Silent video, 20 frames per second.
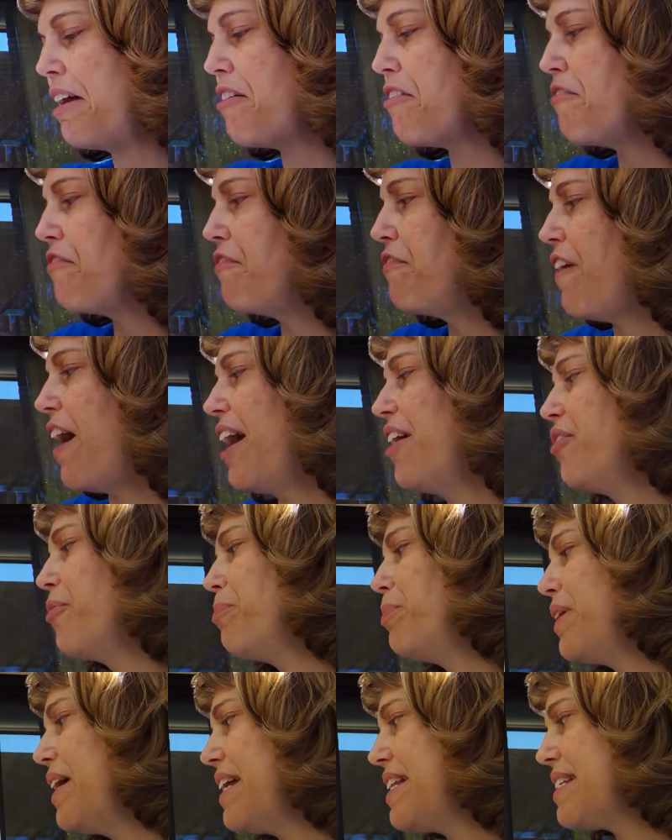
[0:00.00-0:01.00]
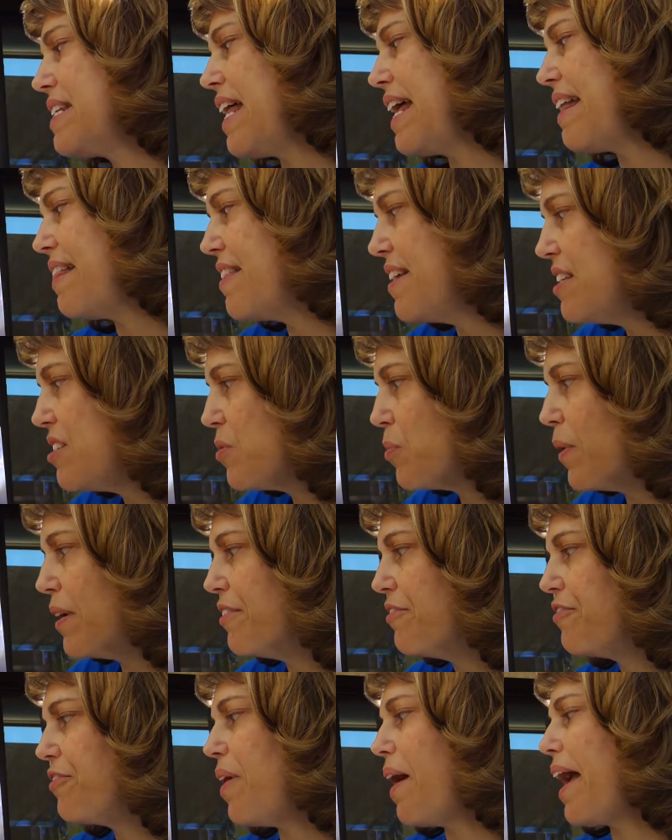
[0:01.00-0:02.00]
Fighter planes like this
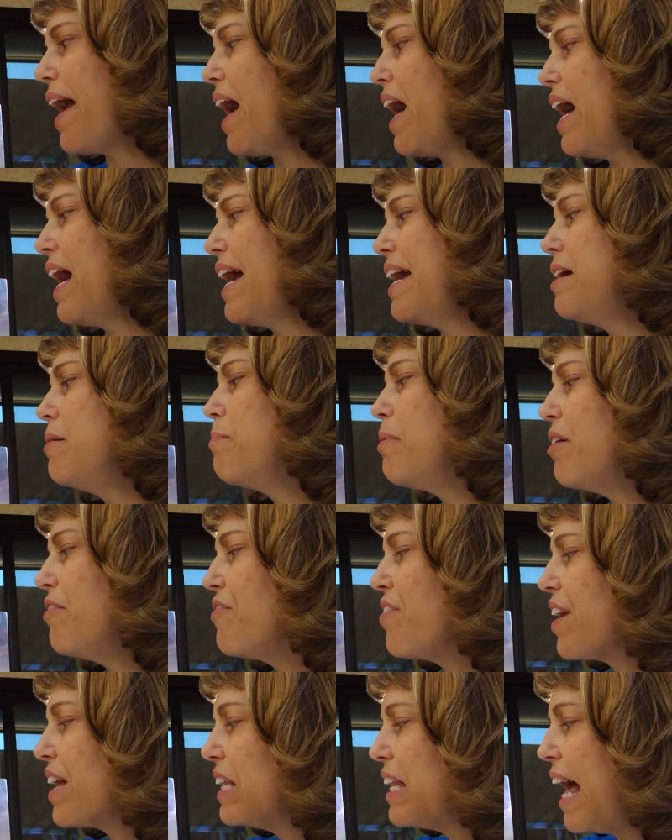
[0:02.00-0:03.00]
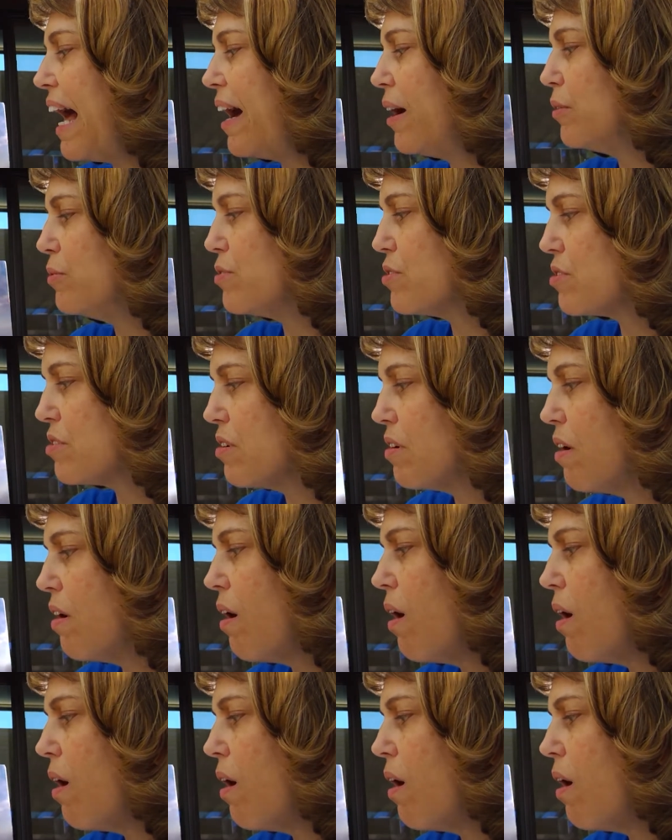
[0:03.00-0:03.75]
one fly high above the clouds.